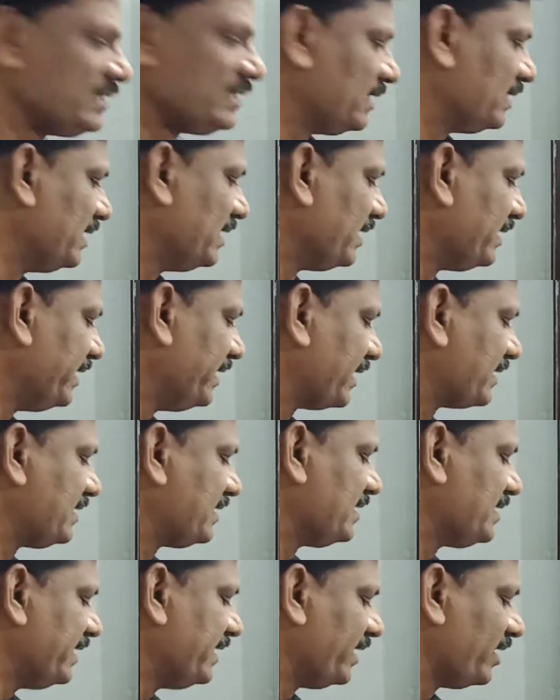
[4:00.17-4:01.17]
then x
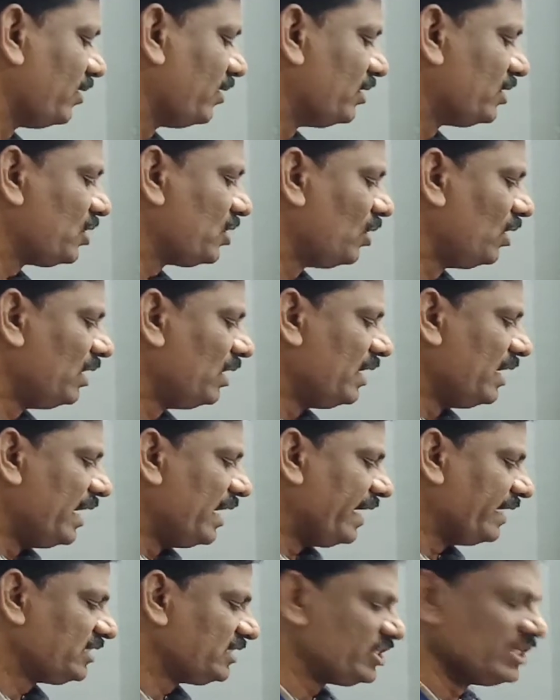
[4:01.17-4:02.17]
is equal to
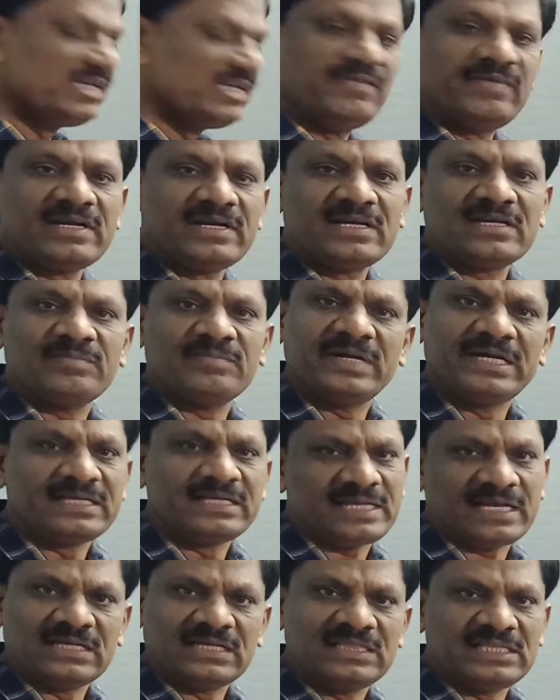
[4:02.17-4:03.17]
h divided by
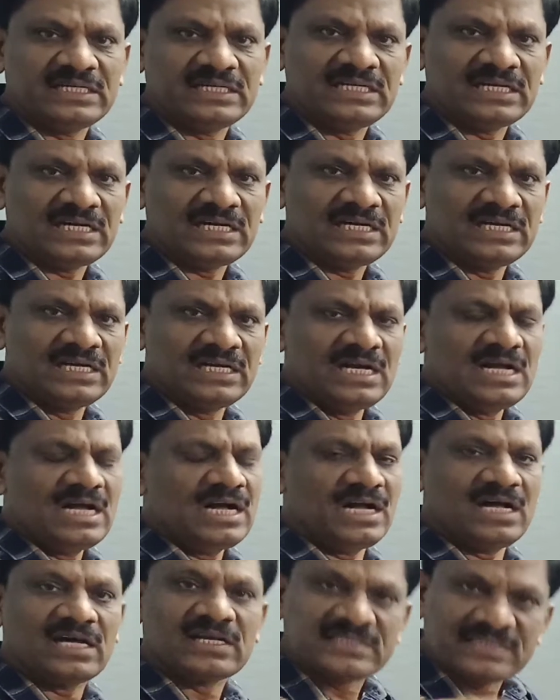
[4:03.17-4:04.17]
tan theta.
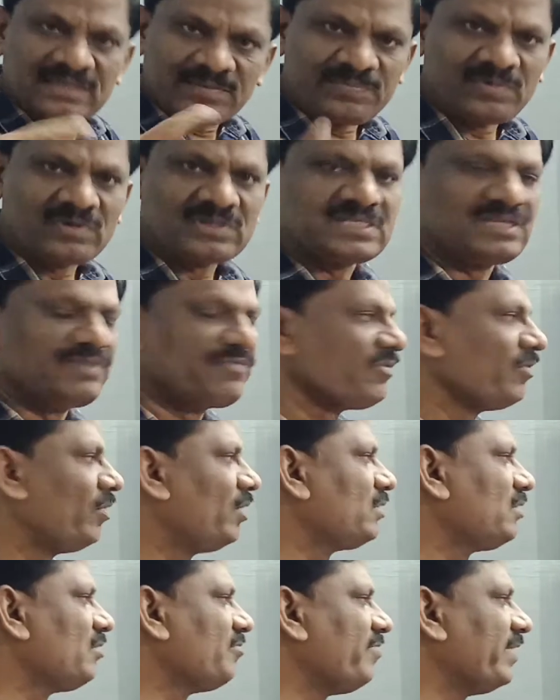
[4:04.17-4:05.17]
Or suppose if you
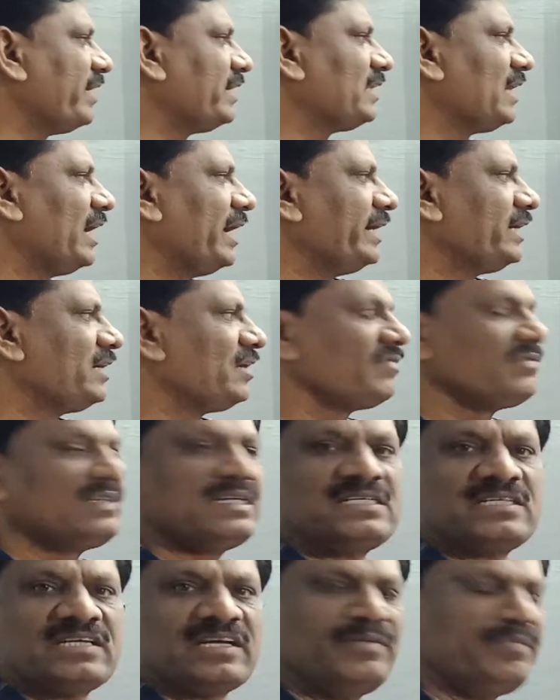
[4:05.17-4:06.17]
want to find the height of
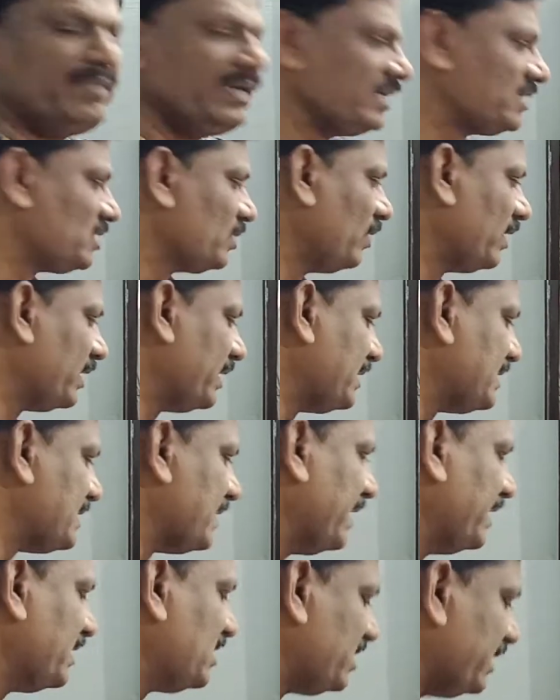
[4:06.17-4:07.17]
the tree means, what is
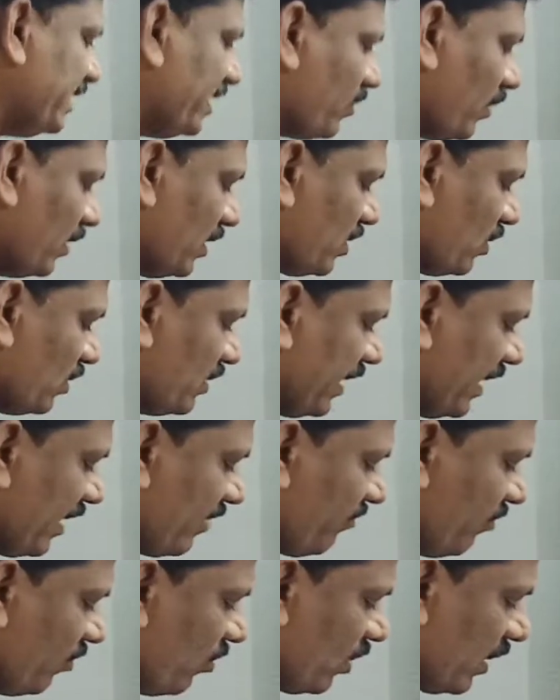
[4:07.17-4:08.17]
h equal to?
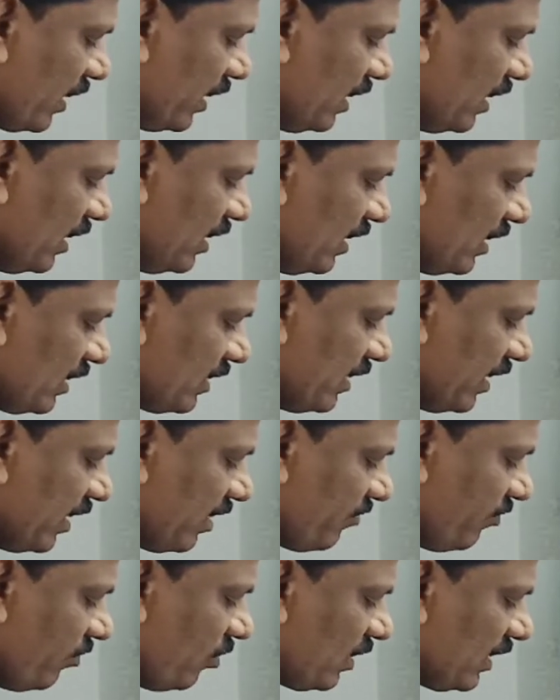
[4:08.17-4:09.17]
Therefore
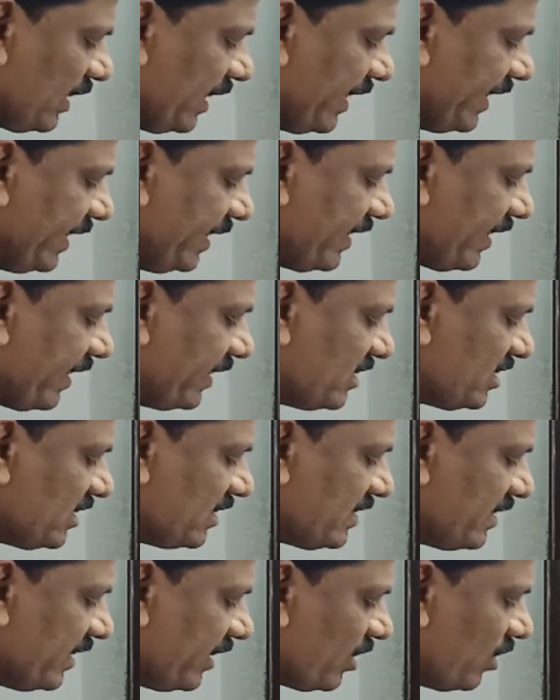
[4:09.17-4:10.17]
the height h
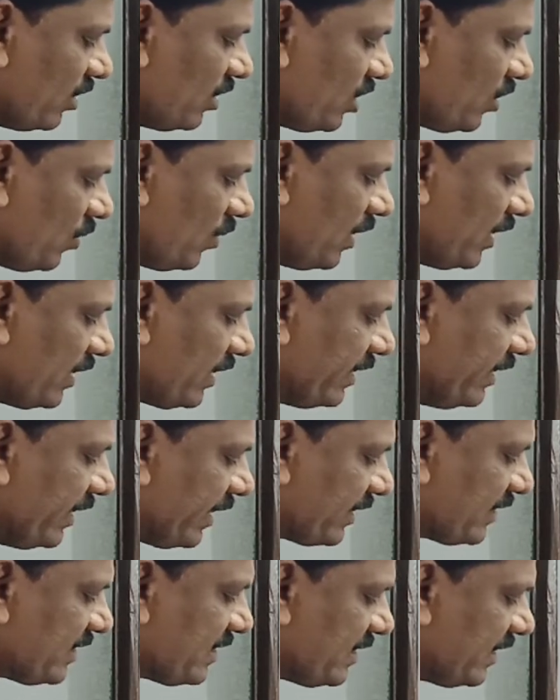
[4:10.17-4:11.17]
is equal to what?
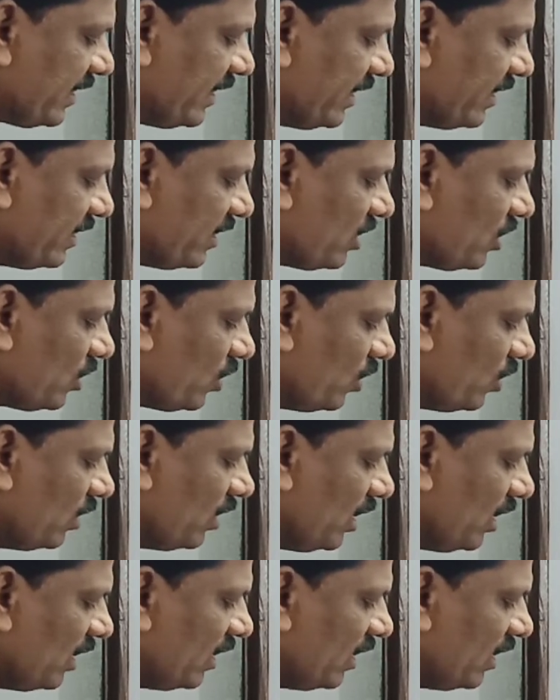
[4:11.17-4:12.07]
X into